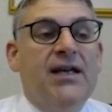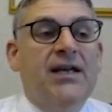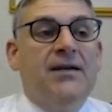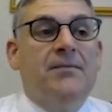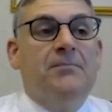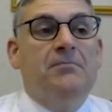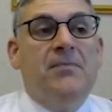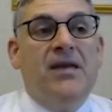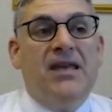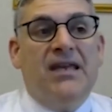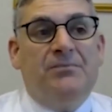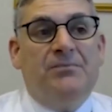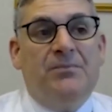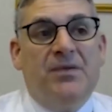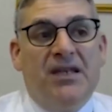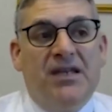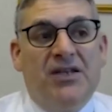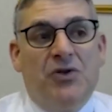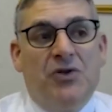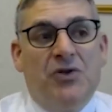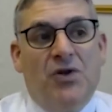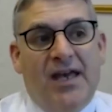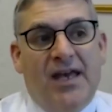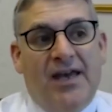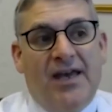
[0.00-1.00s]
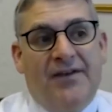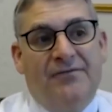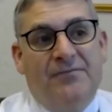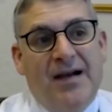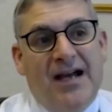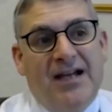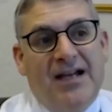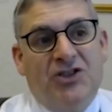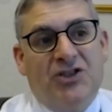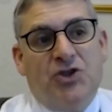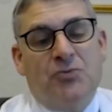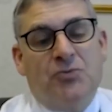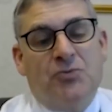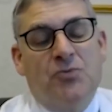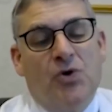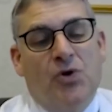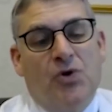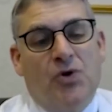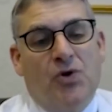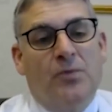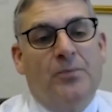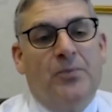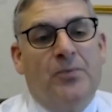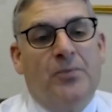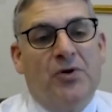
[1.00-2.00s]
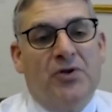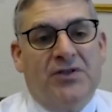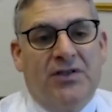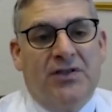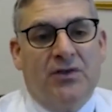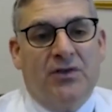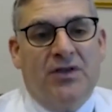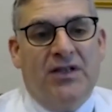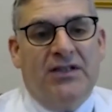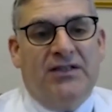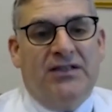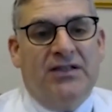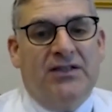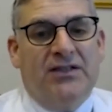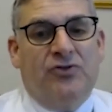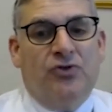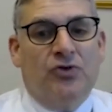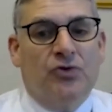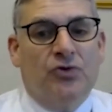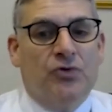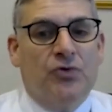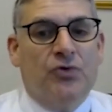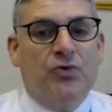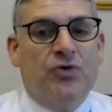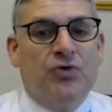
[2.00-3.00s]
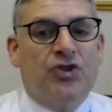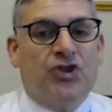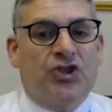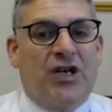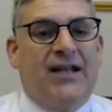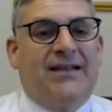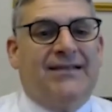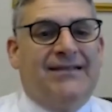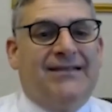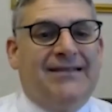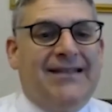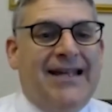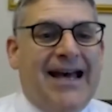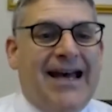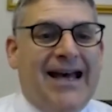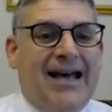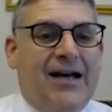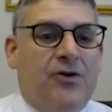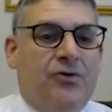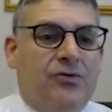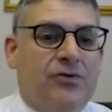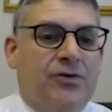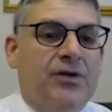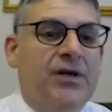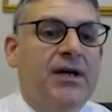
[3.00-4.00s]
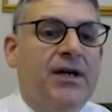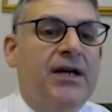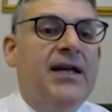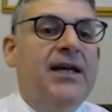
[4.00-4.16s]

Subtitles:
maybe you have much more opportunity to shut down